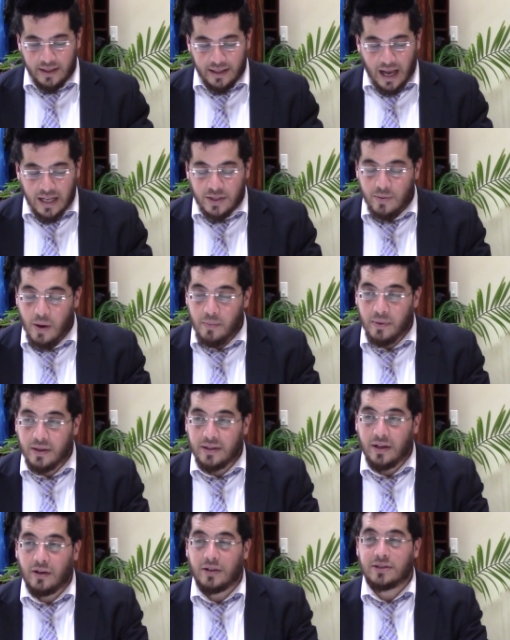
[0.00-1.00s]
That's why
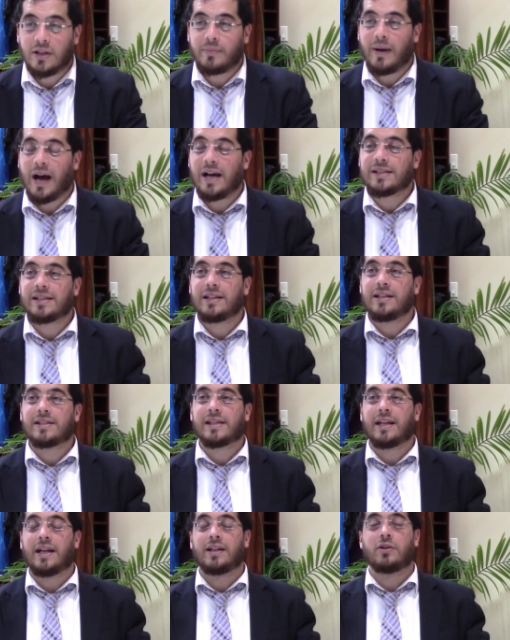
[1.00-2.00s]
the Gemara says in
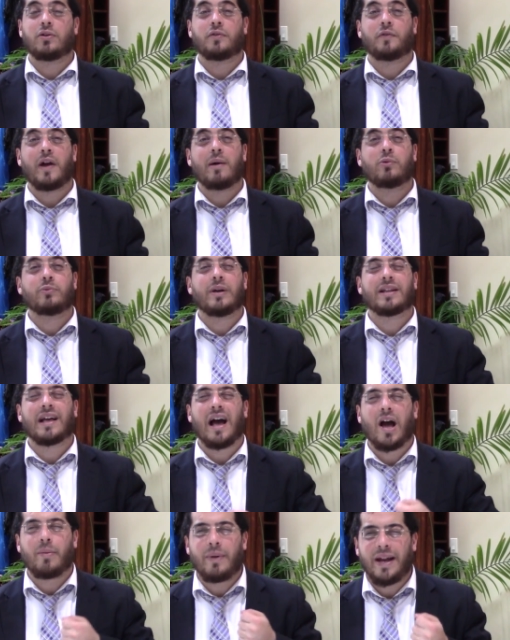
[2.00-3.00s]
Sanhedrin Kufay Mudbet,
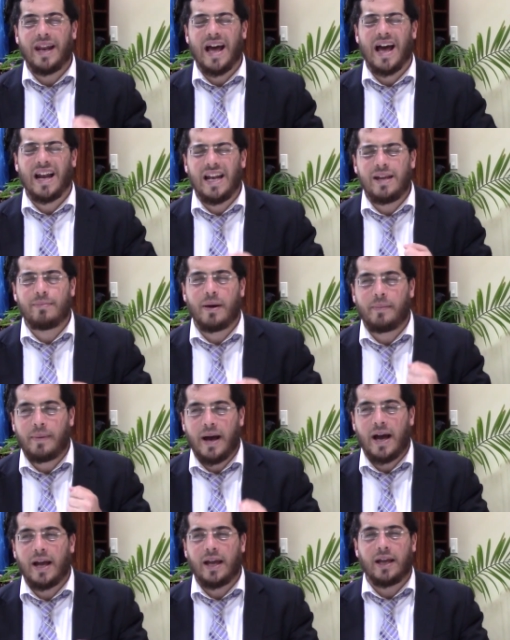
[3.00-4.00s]
Rachmana li
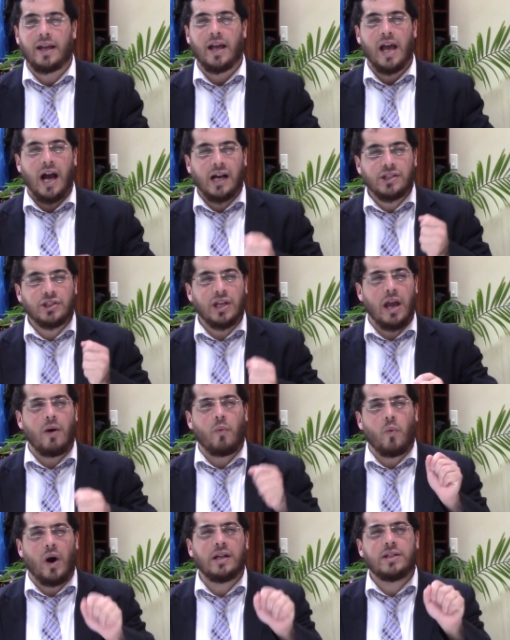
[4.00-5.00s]
babai.
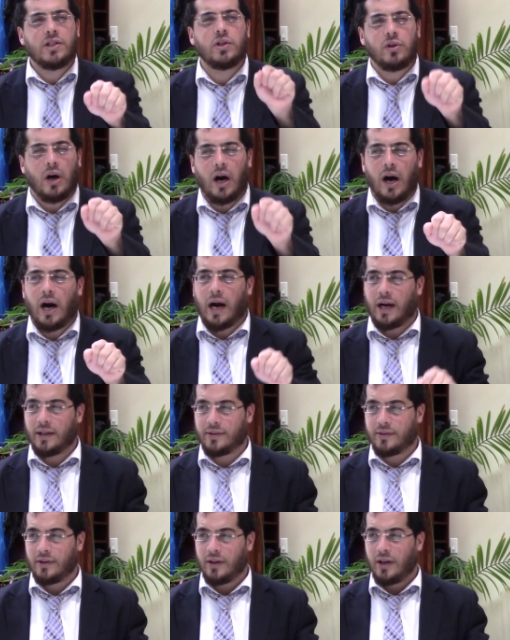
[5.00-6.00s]
Hashem wants your
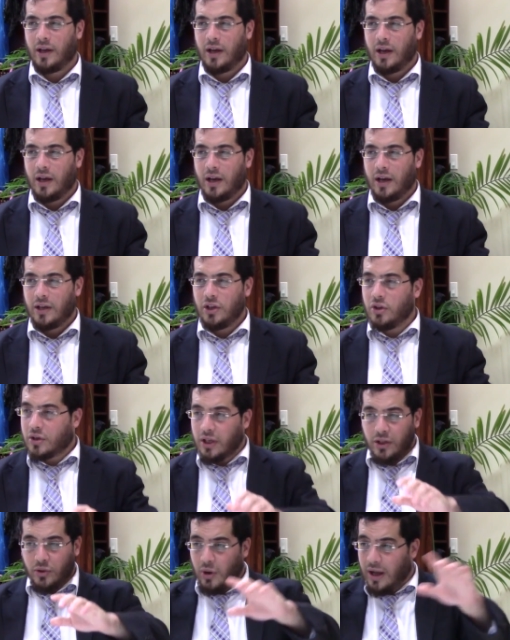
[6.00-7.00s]
heart. You
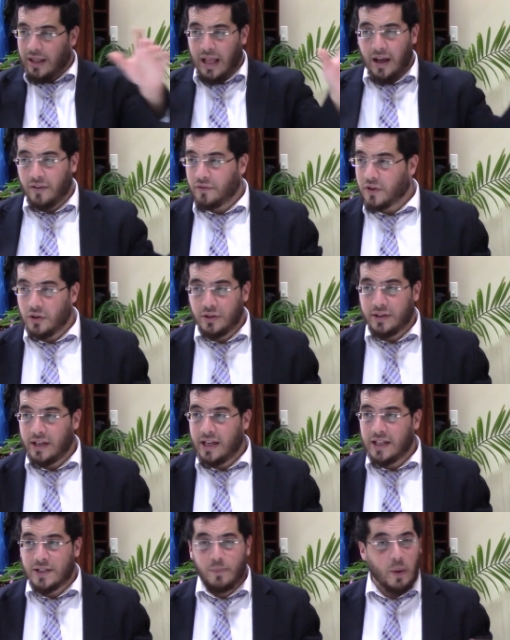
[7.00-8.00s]
can do a lot of good
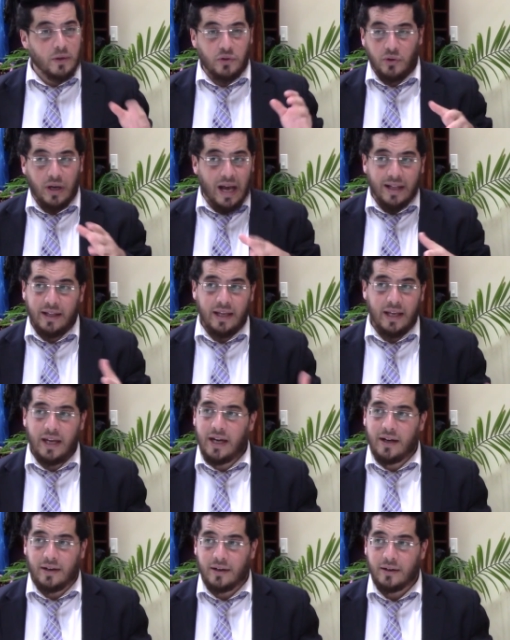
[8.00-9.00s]
deeds, but you're not
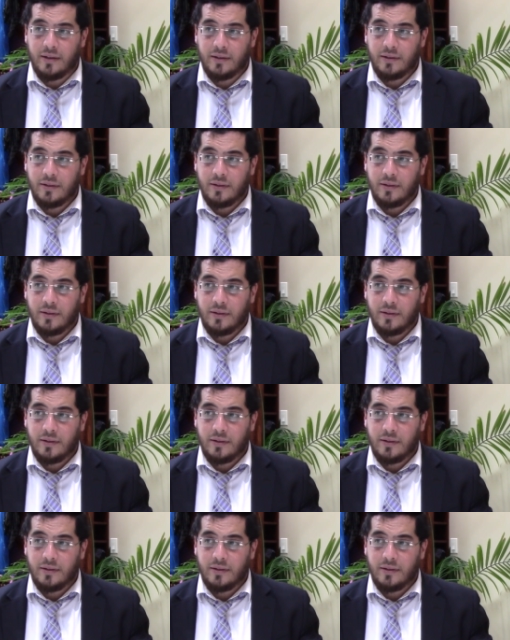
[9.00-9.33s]
here.